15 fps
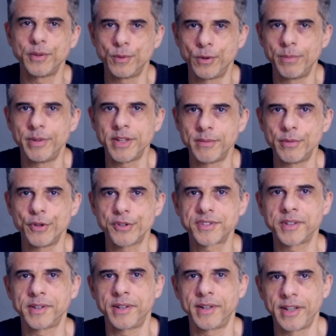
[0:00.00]
will be
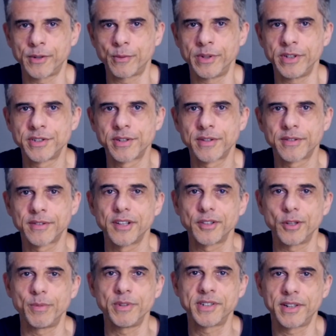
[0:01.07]
immersed in the language,
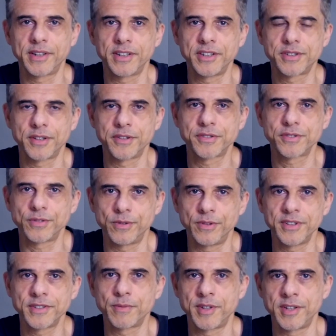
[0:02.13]
they'll be telling each other
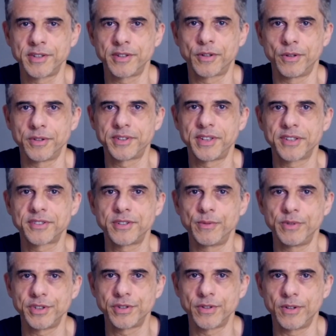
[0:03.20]
stories within the context you
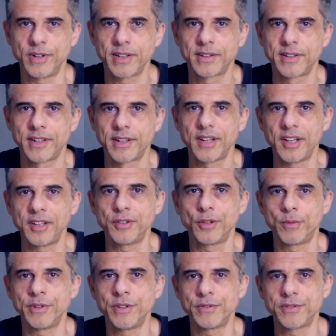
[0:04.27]
enjoy, and
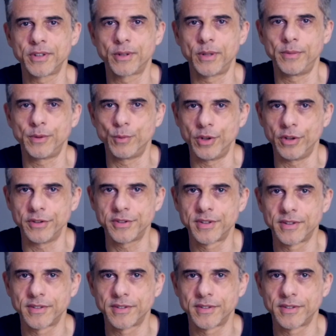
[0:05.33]
they'll be using common words.